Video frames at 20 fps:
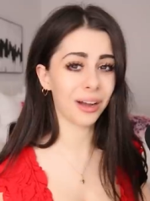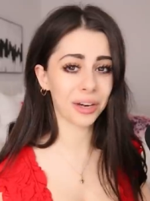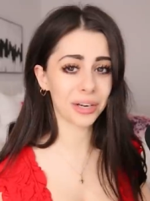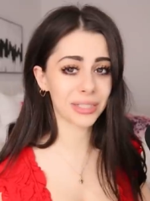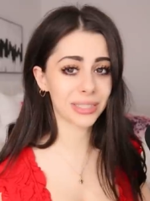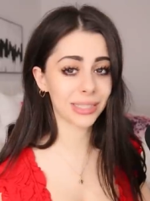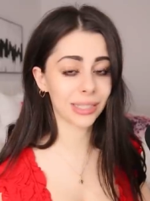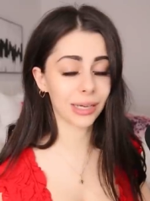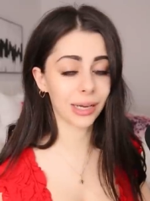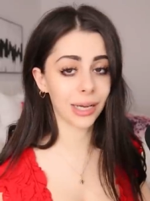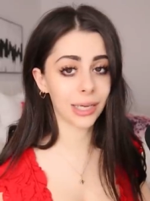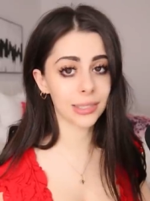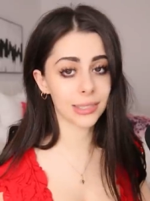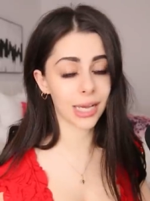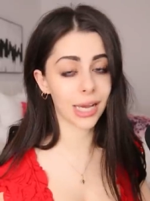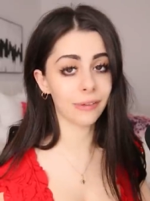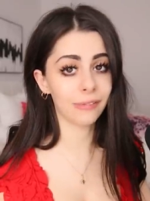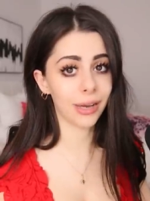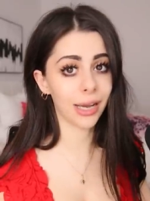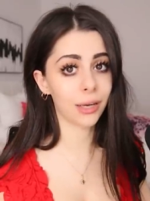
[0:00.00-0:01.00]
Honestly, guys,
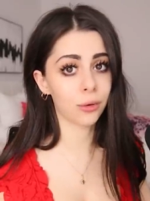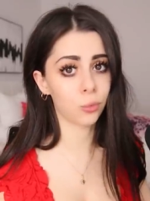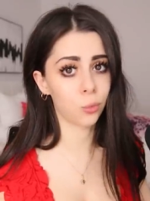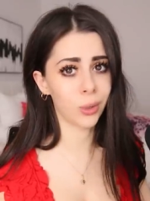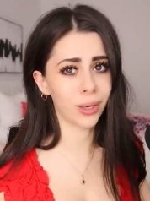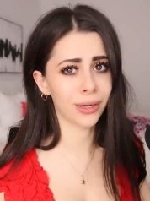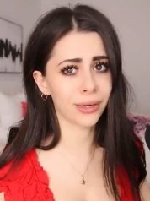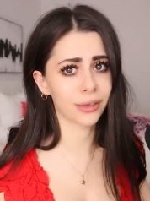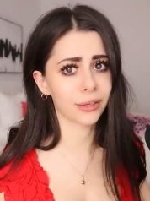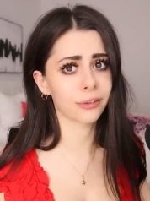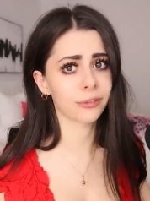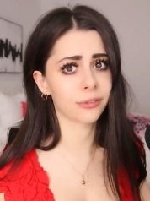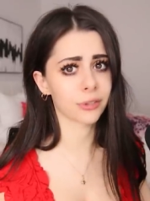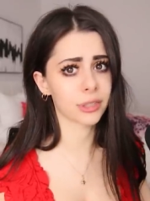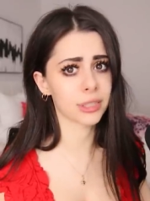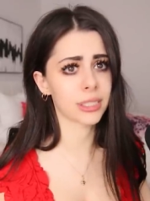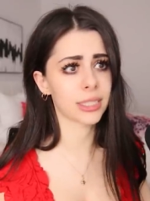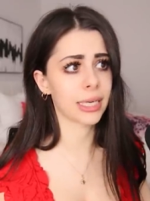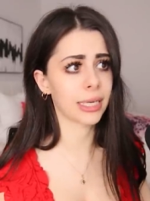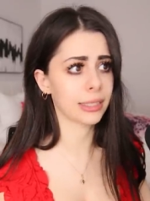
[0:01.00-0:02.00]
I've had weirder
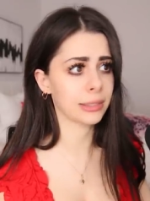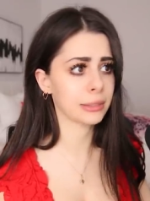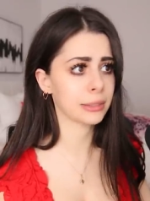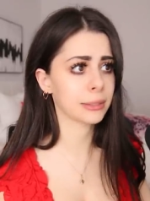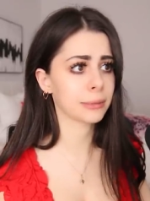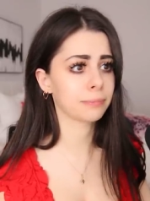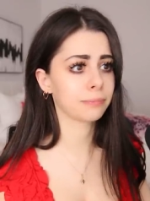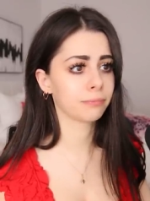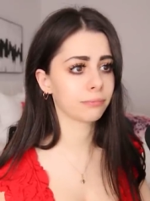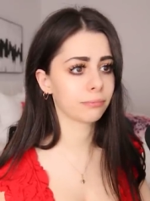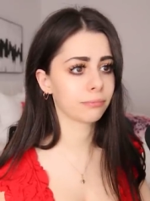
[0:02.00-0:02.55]
first dates.